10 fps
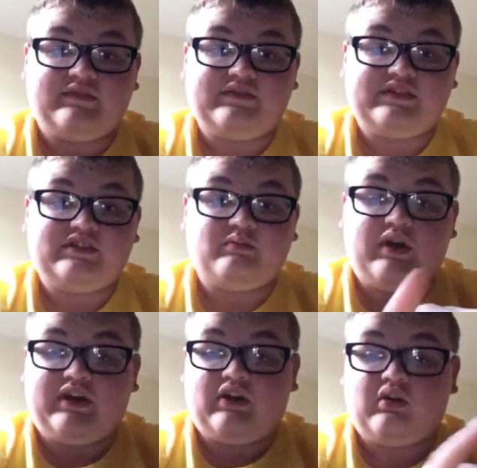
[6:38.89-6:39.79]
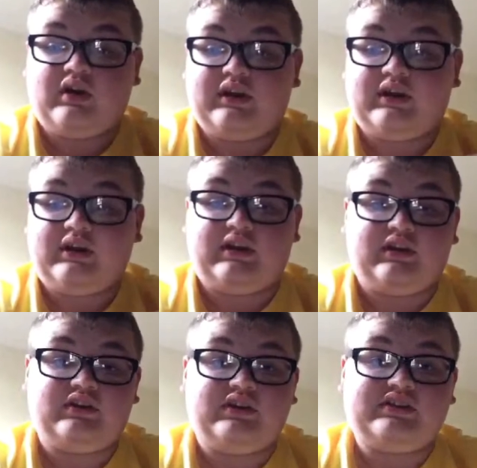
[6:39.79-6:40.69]
of system where you click
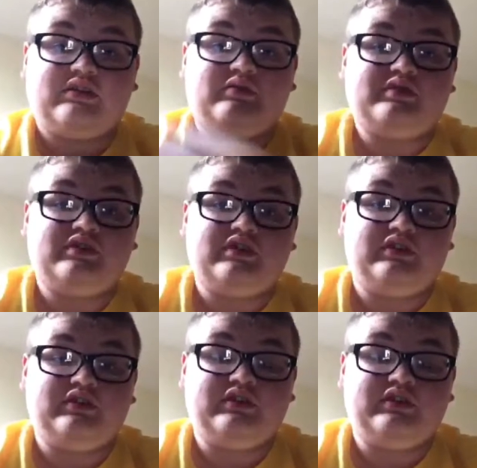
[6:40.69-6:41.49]
and it tells the